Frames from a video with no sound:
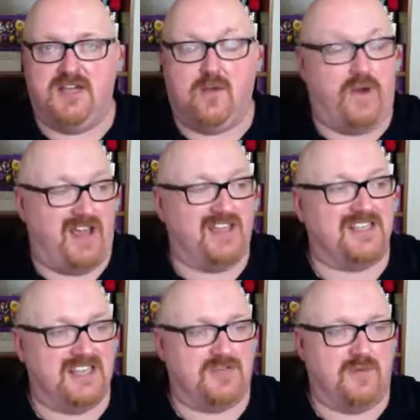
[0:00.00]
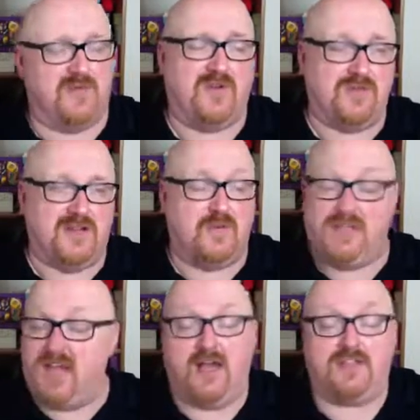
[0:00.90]
And when I said to him, oh,
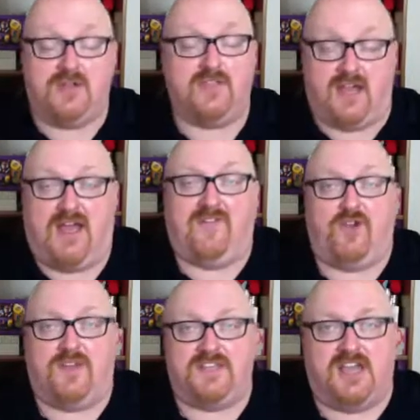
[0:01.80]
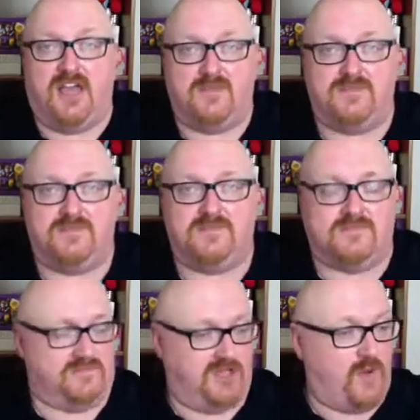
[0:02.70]
we can't do that, I haven't got the time.
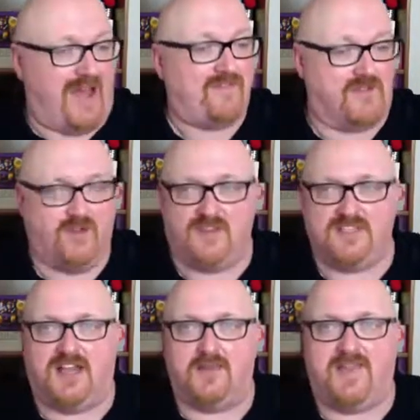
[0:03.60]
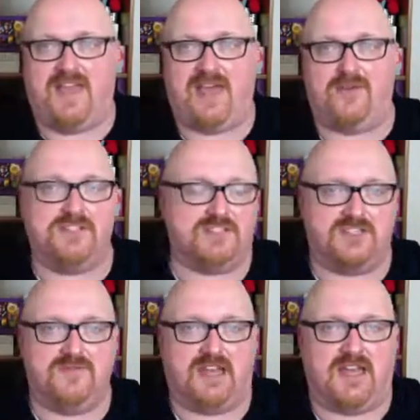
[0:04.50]
You haven't got the time in the hour to
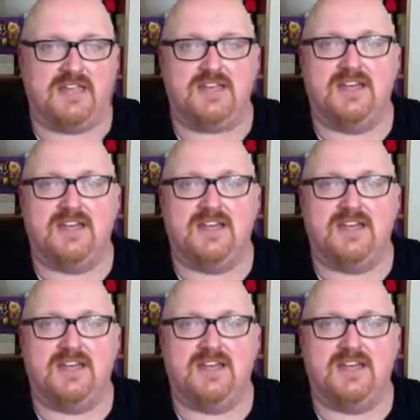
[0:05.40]
do that.